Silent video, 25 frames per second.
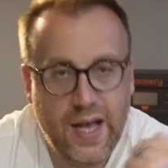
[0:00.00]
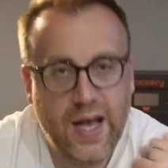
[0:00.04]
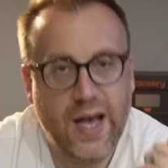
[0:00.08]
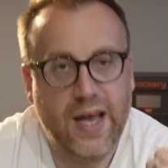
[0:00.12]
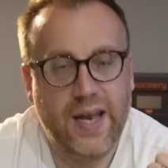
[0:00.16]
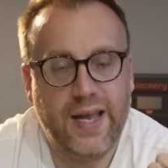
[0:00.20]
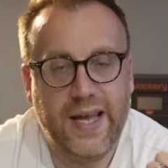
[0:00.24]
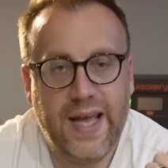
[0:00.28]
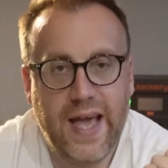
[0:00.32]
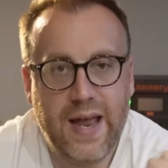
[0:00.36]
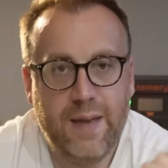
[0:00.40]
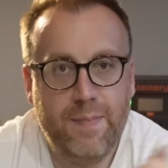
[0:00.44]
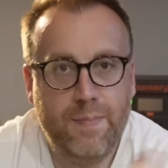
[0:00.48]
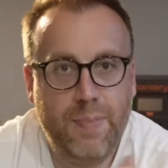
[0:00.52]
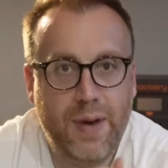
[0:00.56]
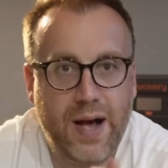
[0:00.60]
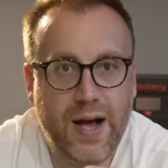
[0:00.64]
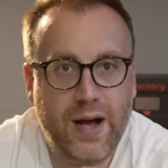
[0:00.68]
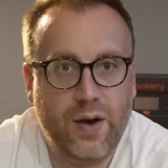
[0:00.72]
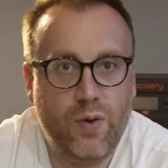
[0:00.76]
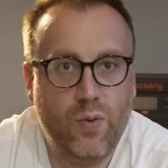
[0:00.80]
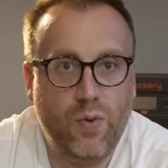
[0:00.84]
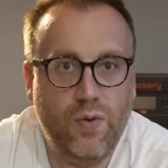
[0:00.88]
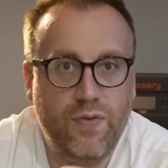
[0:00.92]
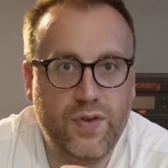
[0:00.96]
and again
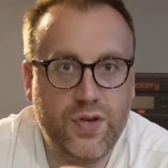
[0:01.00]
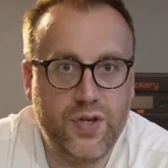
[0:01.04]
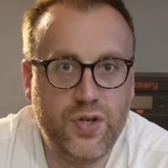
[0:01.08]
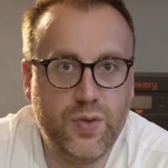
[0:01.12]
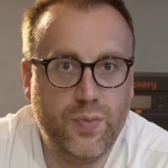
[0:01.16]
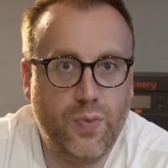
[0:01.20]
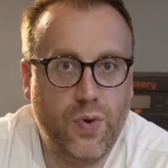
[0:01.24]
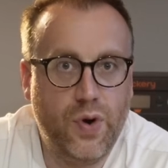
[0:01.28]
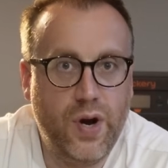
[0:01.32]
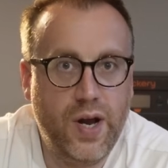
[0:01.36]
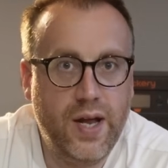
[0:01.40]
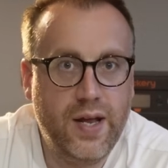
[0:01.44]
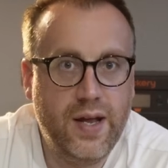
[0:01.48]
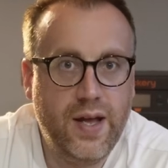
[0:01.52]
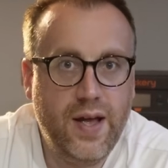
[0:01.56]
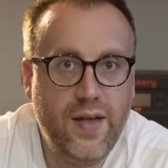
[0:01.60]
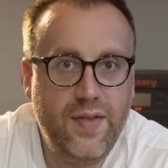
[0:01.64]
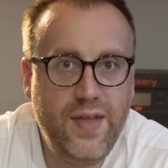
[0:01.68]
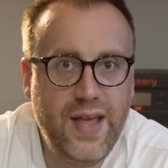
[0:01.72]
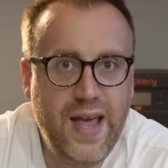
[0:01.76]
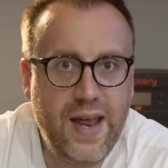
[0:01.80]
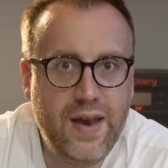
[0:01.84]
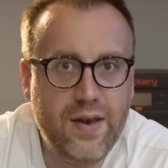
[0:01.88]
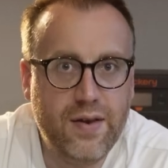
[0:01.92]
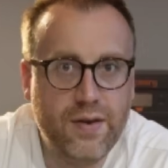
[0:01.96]
back with a summary at
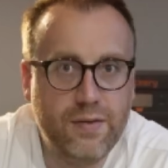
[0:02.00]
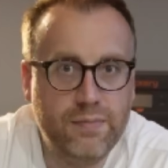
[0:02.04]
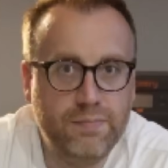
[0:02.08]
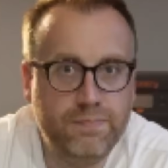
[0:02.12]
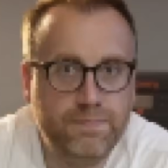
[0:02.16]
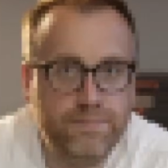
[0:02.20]
the end.